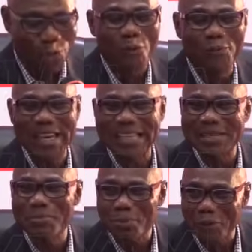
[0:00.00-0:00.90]
confidence
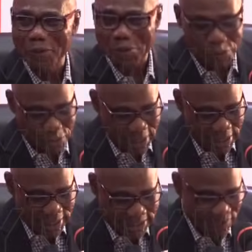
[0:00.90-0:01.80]
in Professor
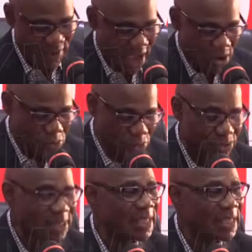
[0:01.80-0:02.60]
Sylvia Agu's